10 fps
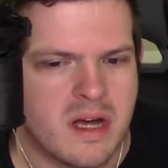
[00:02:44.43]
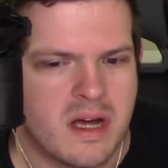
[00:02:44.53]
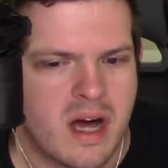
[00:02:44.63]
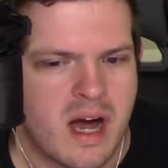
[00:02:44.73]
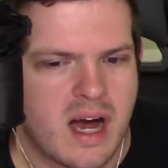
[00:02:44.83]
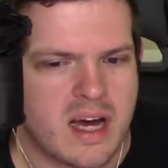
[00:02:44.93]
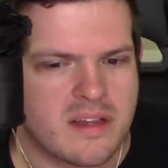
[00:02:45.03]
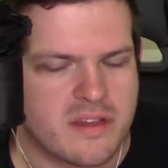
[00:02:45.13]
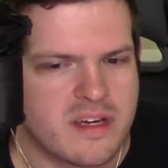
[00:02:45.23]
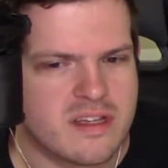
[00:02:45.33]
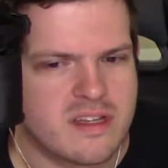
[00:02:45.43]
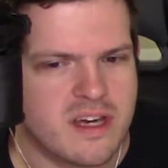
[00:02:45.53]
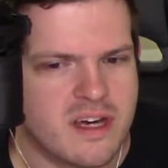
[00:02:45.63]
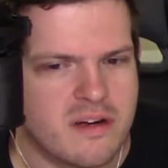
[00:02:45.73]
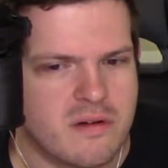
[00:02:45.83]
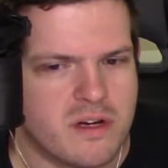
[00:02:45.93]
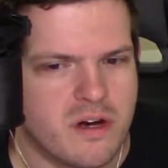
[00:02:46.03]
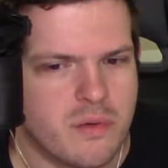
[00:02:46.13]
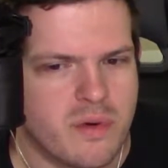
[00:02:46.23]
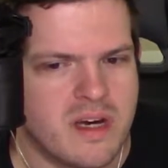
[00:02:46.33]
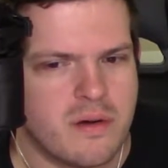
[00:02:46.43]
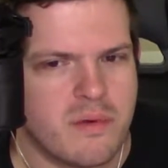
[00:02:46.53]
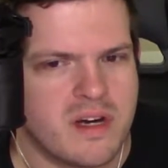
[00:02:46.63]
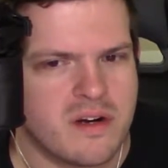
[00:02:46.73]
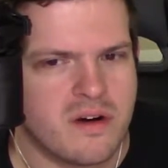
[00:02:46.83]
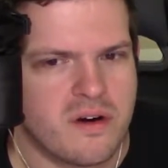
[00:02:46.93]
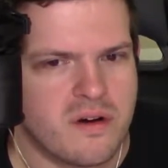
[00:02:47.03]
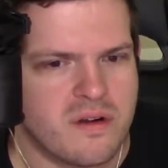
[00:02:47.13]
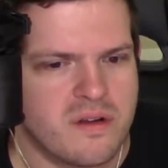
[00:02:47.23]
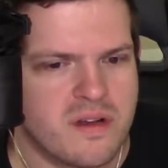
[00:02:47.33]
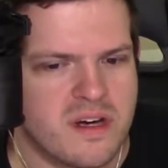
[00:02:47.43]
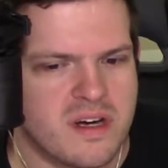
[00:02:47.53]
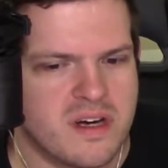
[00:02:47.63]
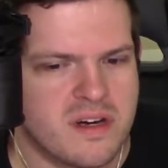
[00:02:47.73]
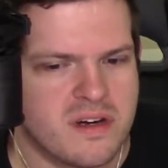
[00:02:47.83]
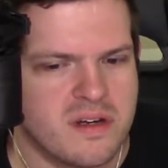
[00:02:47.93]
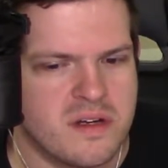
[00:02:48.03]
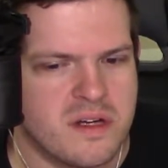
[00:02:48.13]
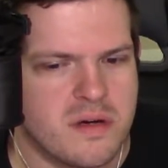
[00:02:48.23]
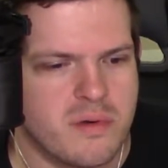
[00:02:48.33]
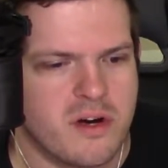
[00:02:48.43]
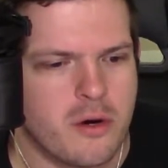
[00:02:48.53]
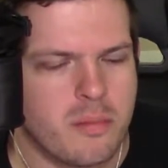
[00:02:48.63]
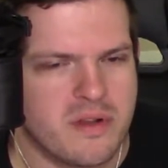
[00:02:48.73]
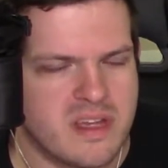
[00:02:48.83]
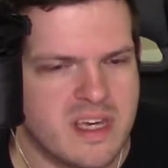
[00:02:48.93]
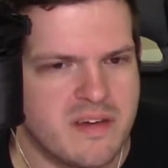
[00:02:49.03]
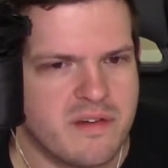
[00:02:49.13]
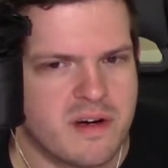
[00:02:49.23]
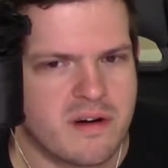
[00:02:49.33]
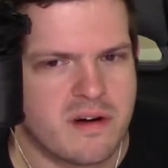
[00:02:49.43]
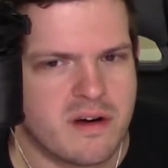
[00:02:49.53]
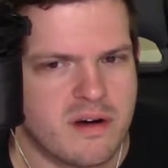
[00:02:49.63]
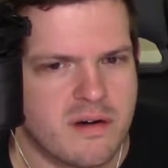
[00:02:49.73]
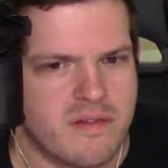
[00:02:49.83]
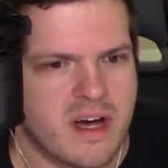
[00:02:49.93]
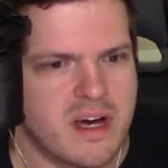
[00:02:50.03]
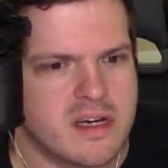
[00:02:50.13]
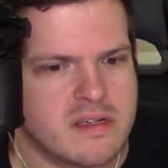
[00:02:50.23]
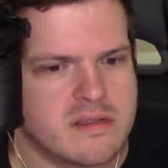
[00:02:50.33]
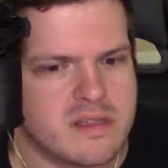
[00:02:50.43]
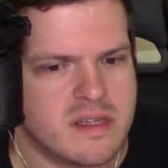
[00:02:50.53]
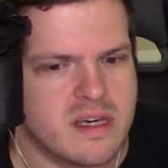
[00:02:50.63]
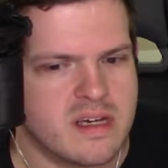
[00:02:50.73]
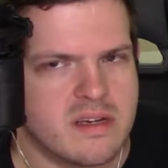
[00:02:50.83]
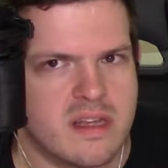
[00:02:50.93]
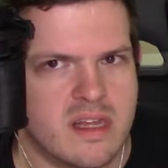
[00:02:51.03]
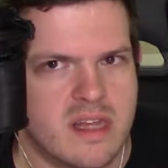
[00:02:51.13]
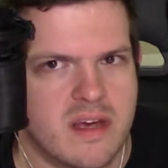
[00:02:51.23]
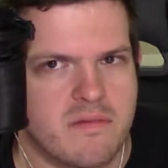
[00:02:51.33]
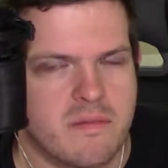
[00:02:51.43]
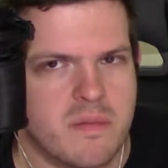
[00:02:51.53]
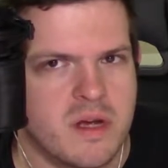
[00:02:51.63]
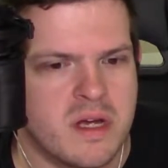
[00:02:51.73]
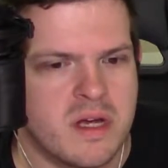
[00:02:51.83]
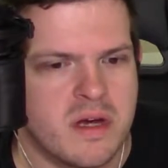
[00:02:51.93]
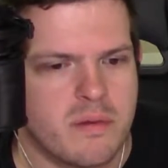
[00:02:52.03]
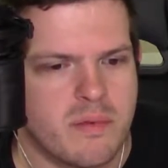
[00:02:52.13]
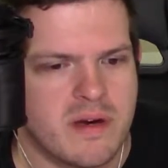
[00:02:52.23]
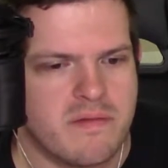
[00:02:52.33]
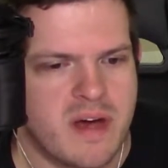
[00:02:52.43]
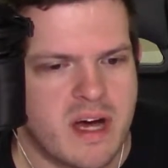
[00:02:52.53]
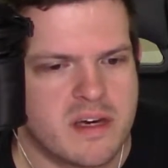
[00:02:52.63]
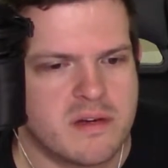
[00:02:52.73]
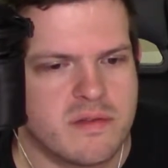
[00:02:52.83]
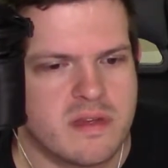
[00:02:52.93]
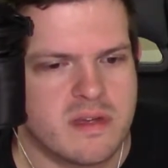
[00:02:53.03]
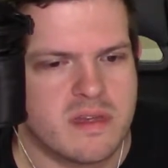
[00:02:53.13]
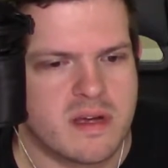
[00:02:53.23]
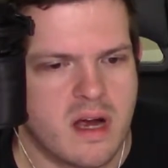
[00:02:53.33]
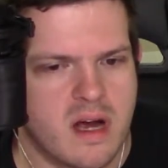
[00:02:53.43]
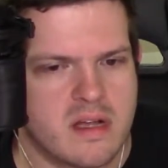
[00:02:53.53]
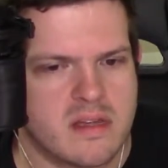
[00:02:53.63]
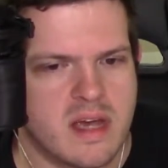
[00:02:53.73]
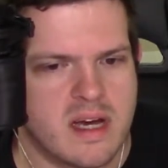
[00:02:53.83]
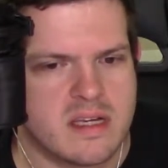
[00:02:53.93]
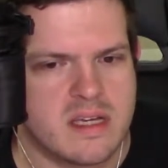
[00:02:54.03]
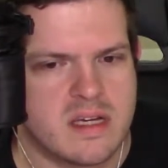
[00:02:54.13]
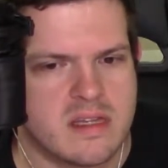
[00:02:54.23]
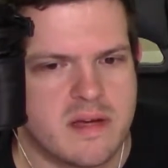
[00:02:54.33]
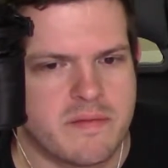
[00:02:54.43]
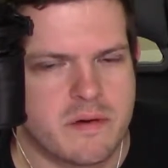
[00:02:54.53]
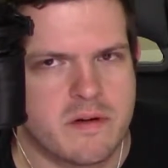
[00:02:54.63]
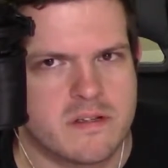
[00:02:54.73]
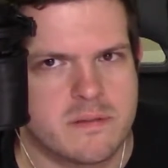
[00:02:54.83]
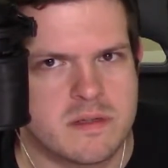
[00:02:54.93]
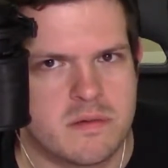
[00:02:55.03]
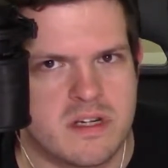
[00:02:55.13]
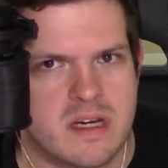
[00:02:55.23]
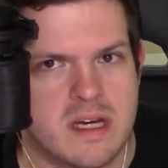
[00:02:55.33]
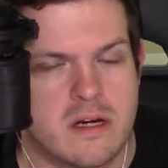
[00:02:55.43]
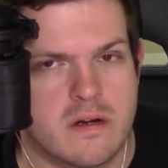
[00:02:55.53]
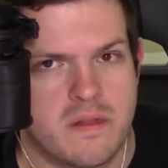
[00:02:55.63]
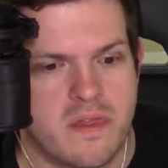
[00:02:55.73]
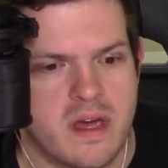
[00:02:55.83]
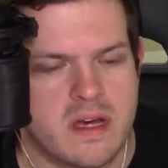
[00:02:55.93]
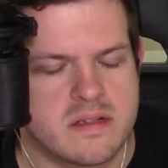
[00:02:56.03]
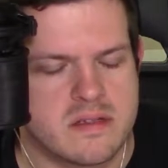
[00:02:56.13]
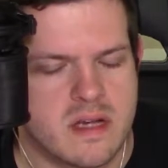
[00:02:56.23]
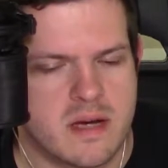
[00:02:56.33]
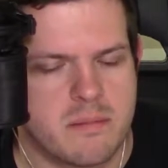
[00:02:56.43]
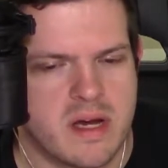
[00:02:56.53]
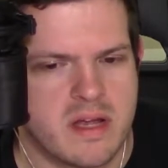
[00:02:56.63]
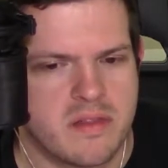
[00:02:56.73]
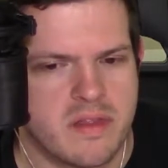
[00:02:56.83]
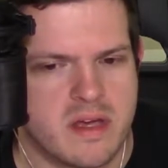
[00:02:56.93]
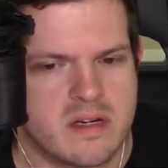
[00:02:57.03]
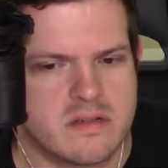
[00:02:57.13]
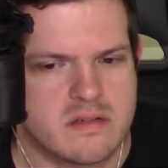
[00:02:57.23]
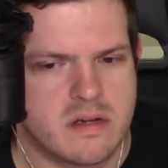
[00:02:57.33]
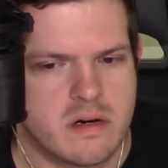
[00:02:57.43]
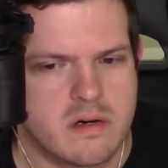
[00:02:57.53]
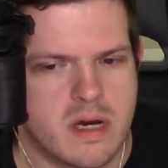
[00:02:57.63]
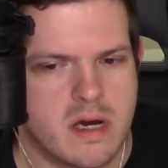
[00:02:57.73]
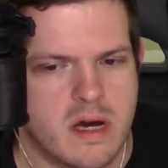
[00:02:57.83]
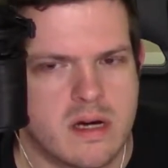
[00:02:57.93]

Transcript: I think that we can all we all believe in our values and that we value the idea that for Christmas we should get good things and not bad things. So yeah.